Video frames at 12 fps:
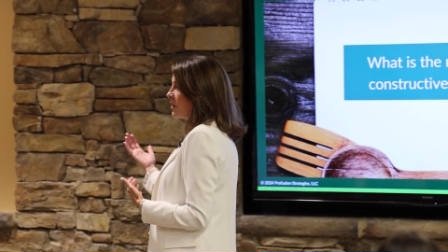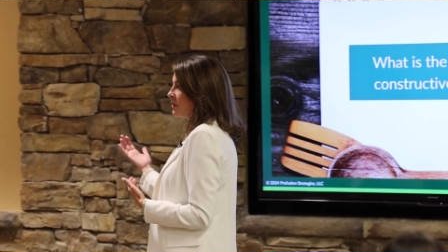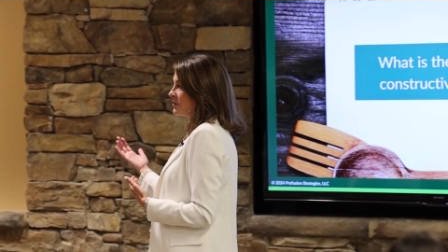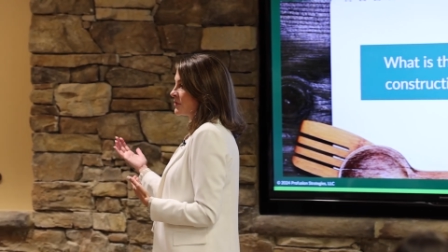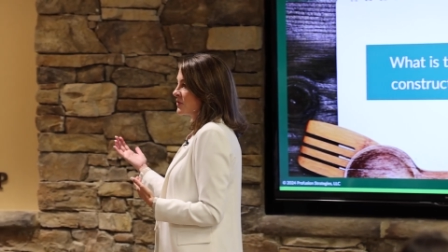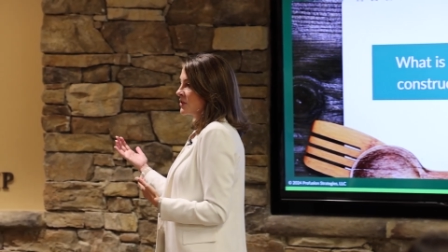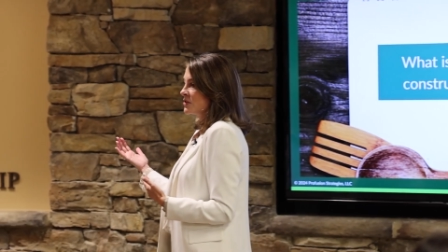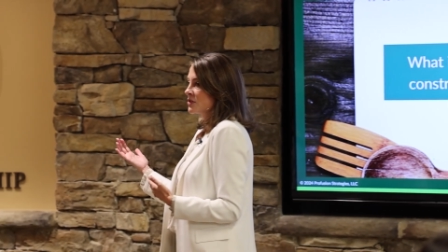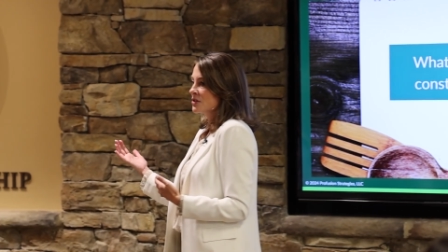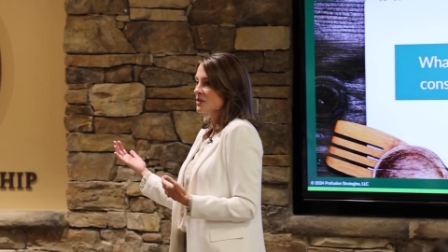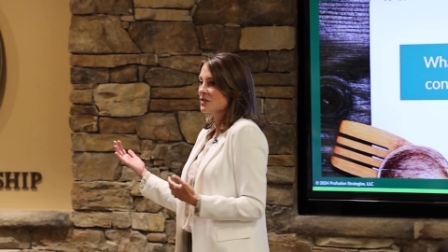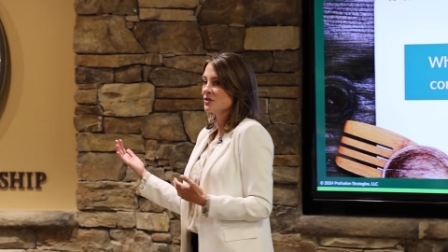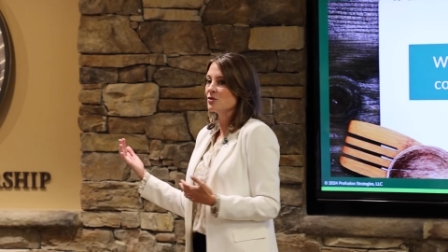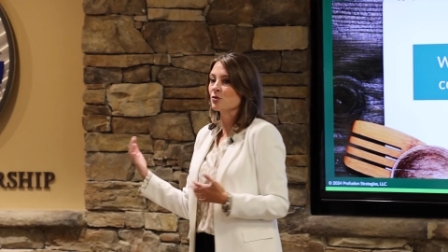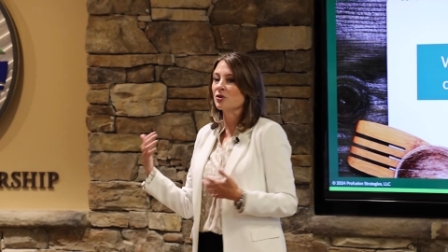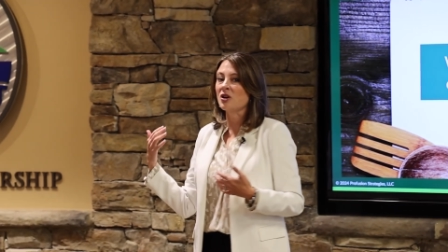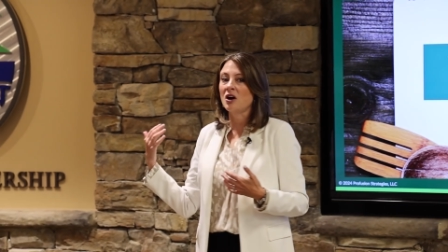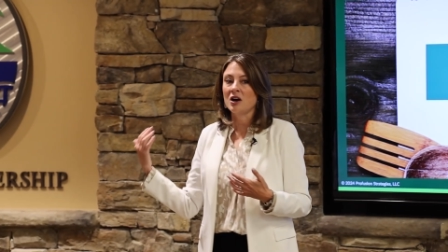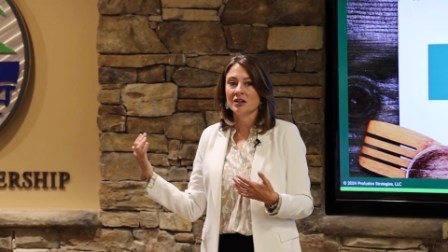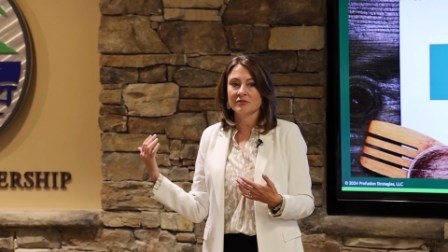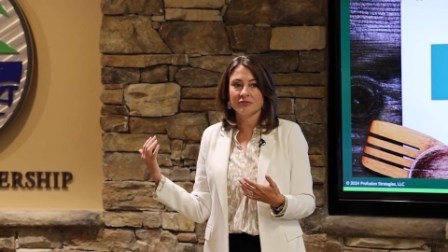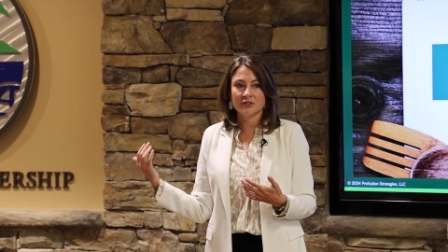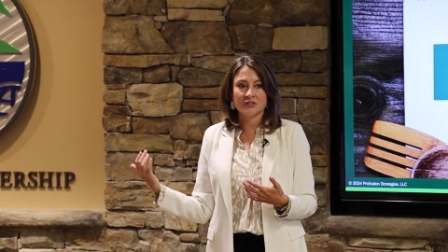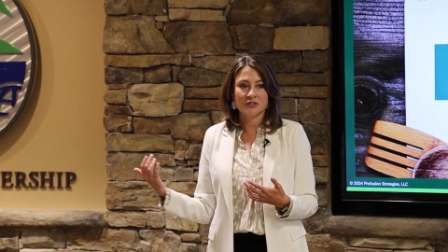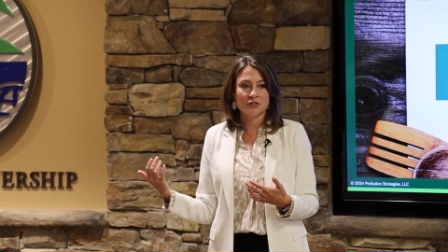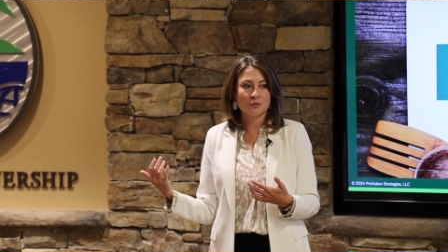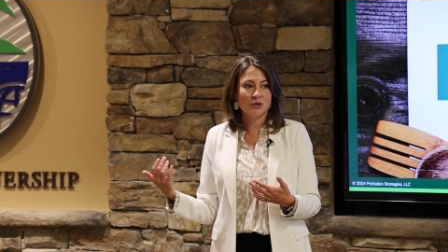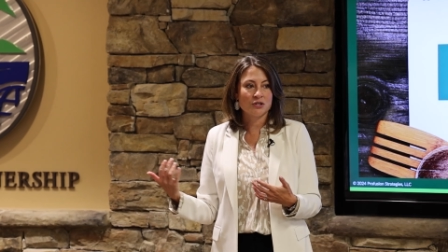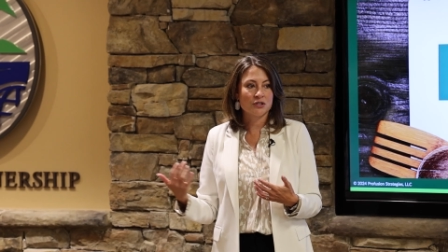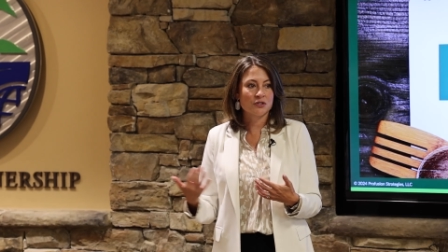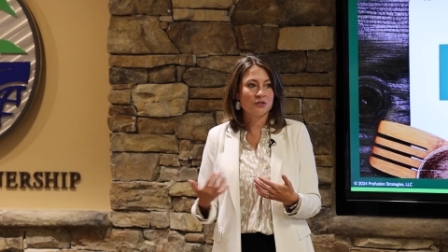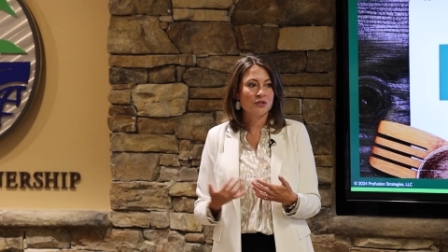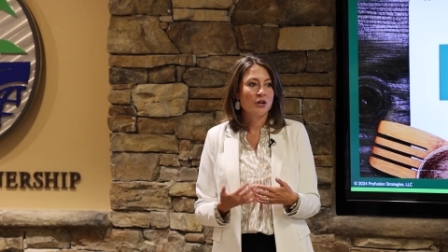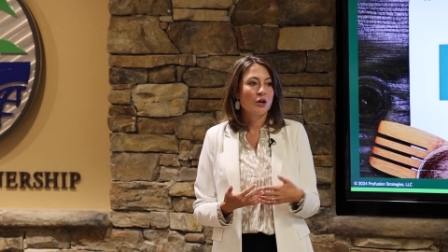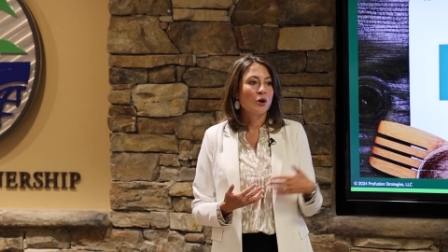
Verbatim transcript: conversations, your conflict situations